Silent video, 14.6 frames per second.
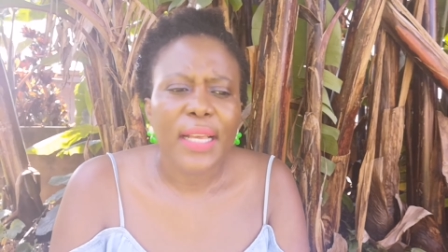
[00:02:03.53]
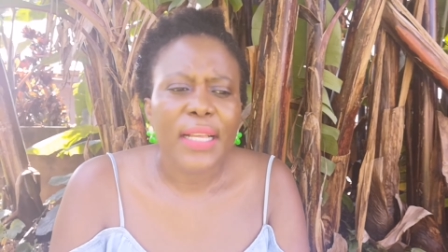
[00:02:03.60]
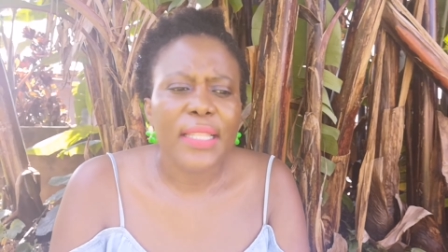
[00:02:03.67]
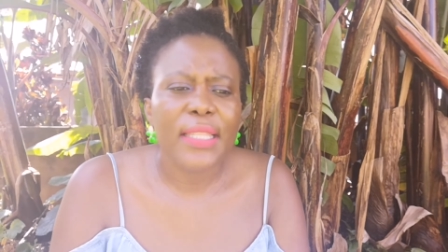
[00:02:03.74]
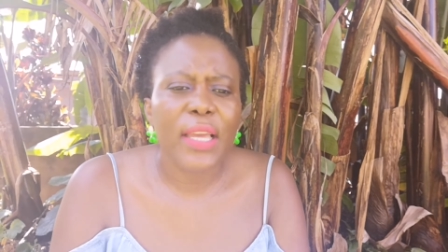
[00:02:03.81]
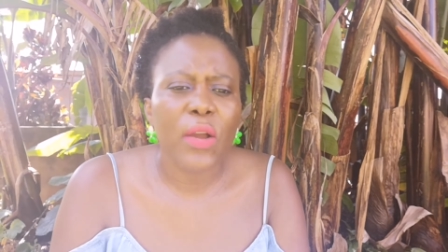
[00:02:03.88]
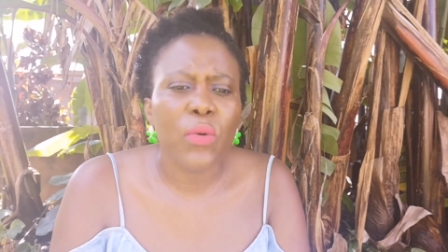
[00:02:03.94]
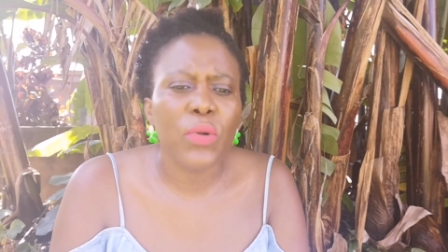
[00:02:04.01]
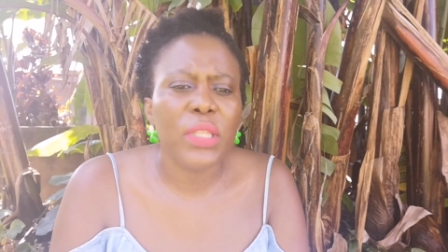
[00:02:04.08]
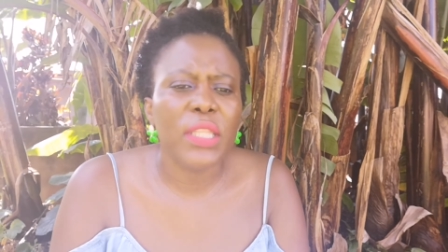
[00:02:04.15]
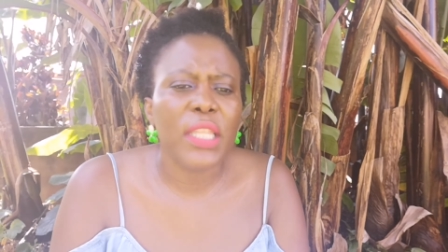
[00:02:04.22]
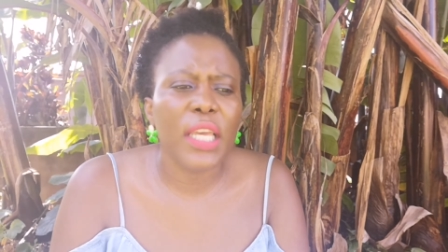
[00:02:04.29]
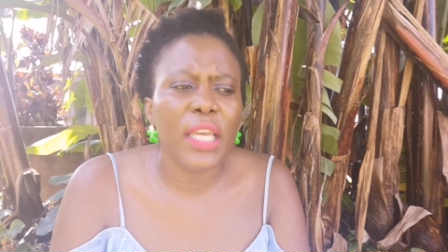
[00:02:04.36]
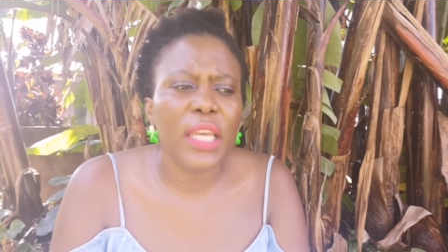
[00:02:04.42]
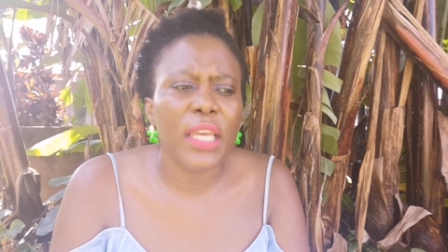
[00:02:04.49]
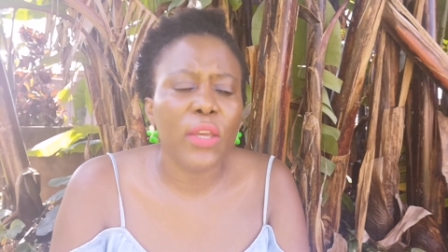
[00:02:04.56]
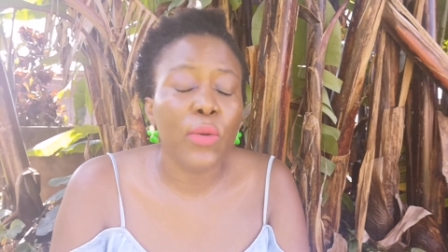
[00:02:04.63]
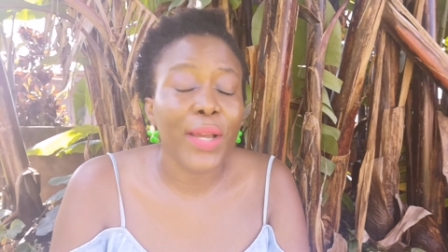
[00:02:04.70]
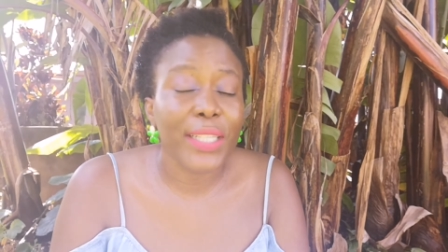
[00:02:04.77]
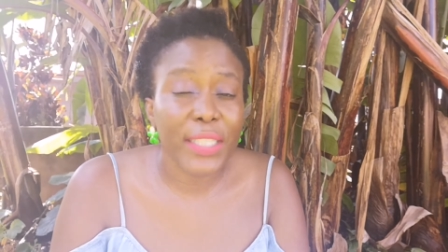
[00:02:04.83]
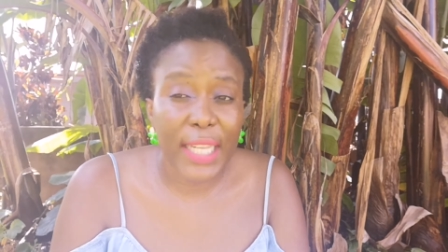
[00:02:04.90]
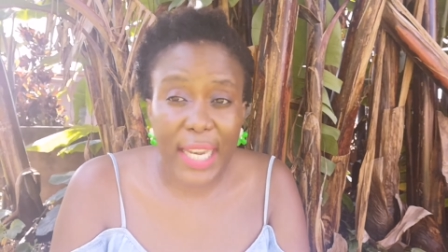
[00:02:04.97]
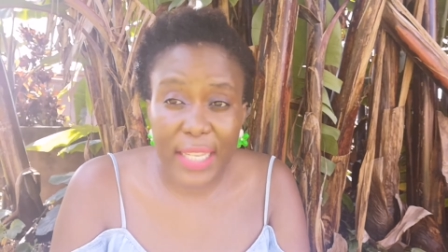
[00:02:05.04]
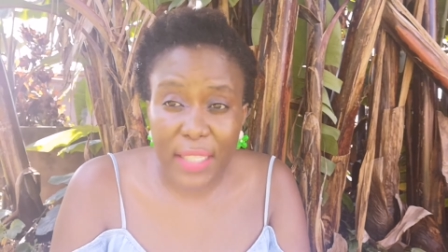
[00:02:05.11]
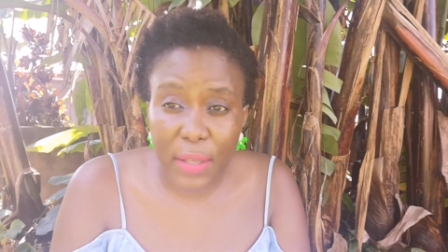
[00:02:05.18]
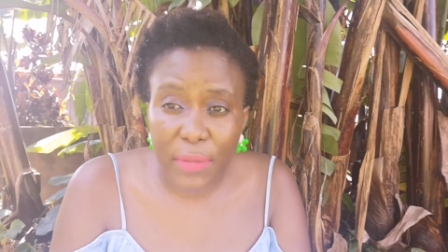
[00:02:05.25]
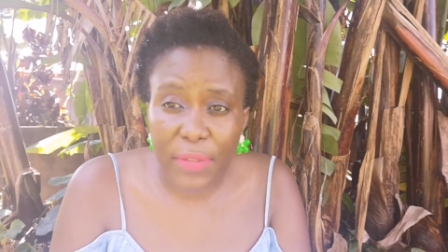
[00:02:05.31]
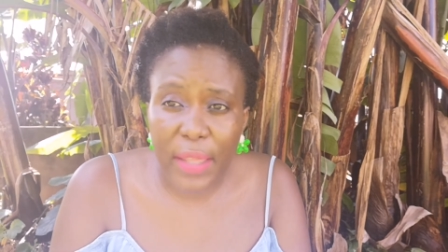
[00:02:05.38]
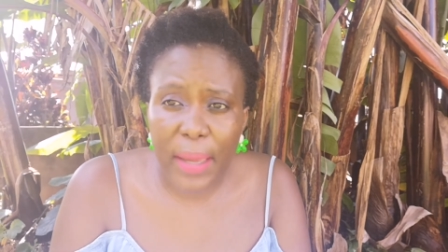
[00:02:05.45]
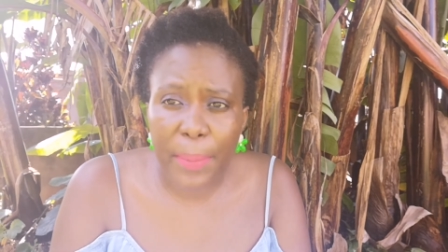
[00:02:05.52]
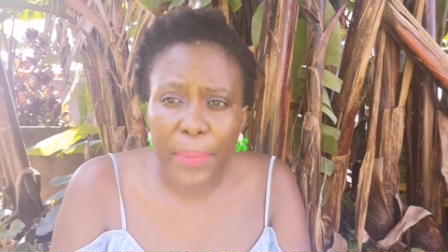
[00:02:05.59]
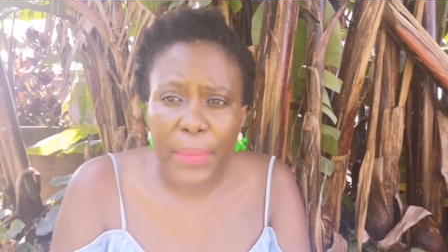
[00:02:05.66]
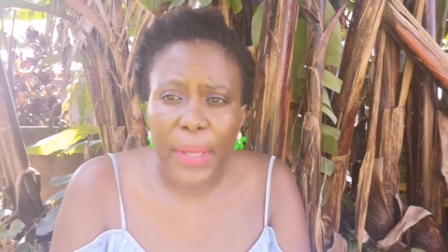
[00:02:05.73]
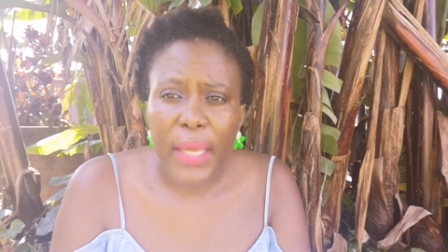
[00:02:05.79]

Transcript: they will think you are jealous of them?